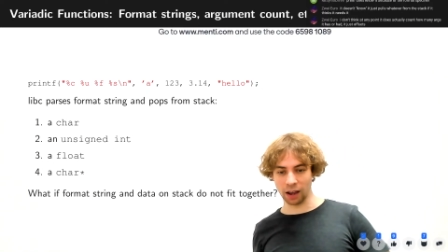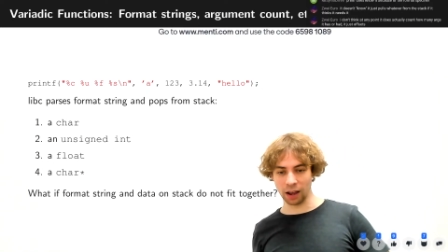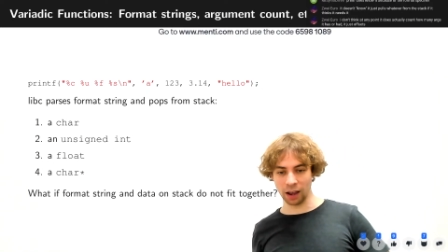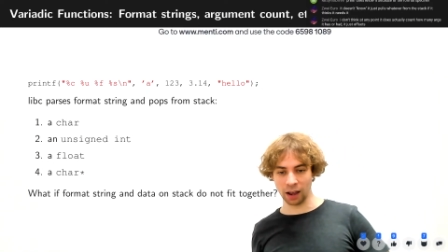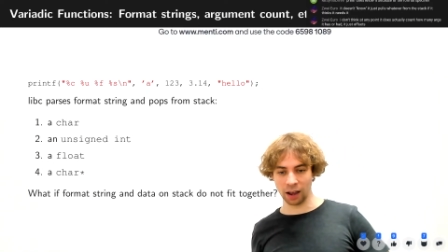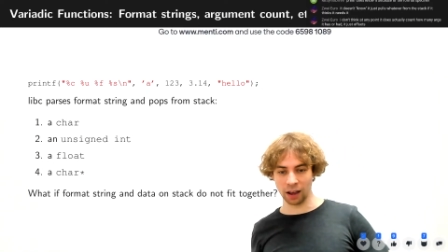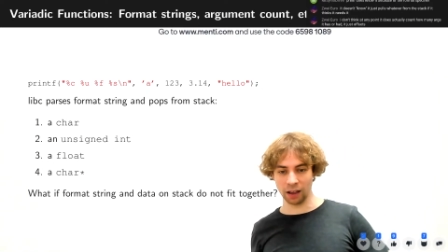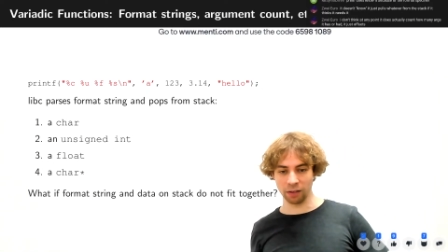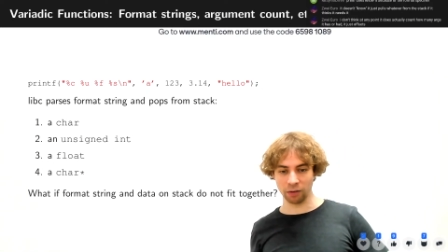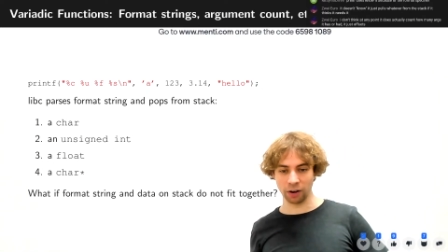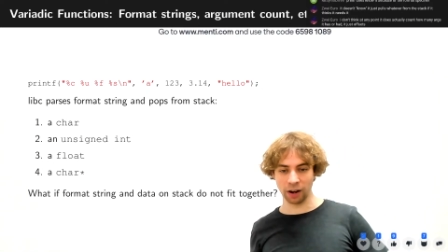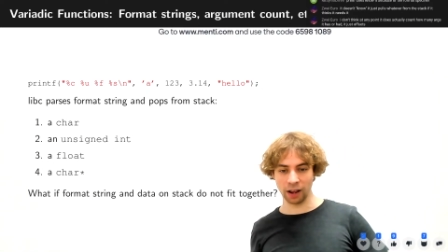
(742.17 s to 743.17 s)
has
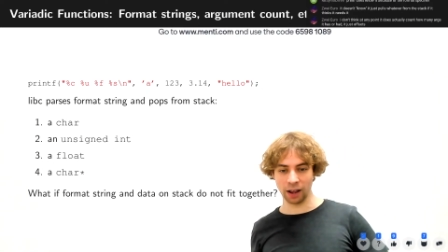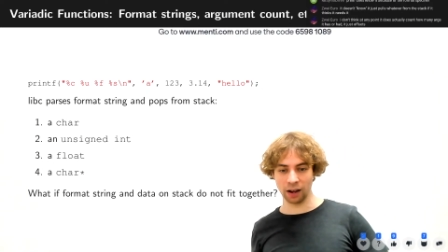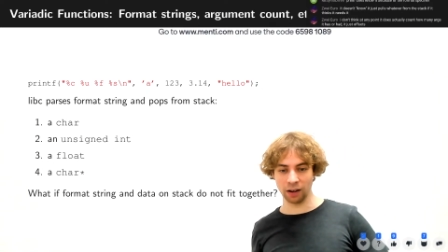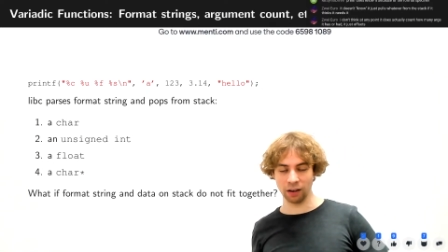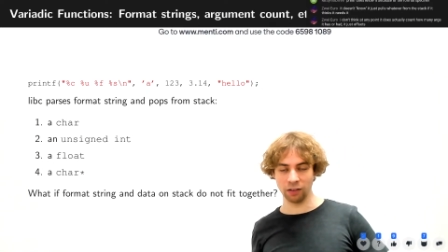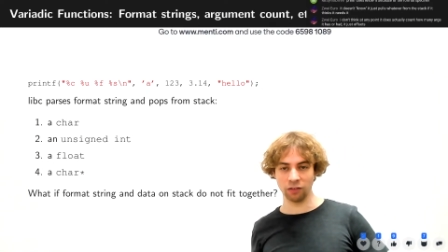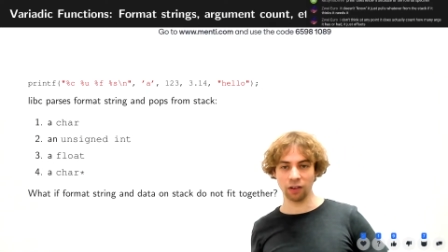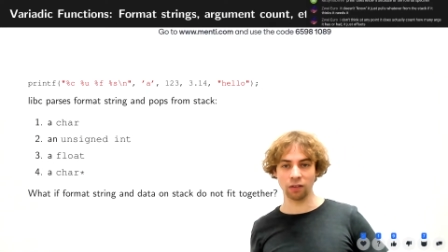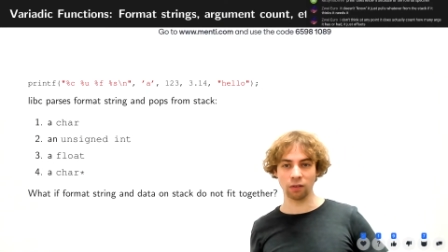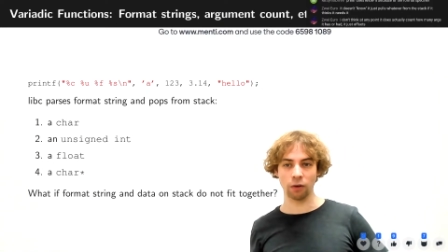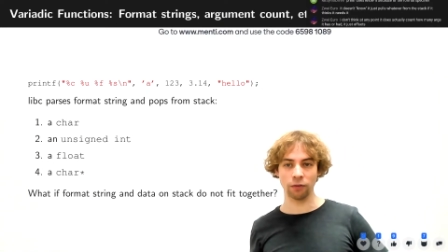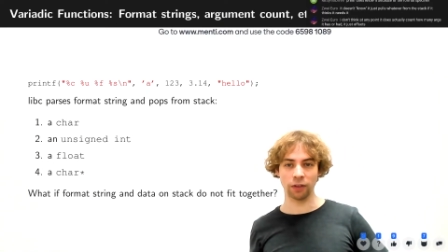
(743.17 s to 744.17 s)
or had. It's just
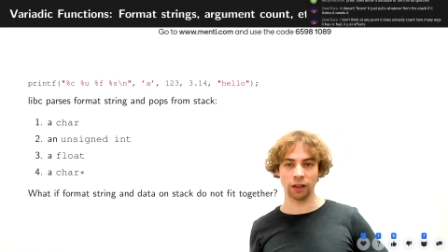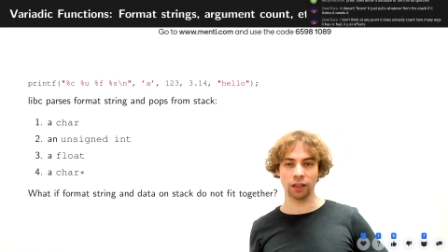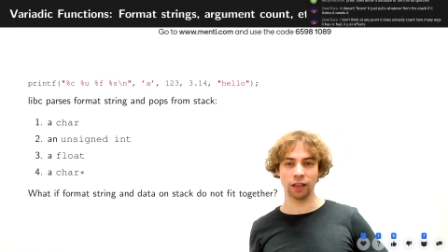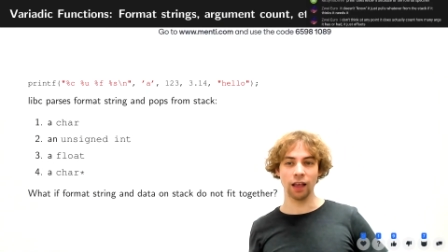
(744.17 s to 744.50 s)
offset.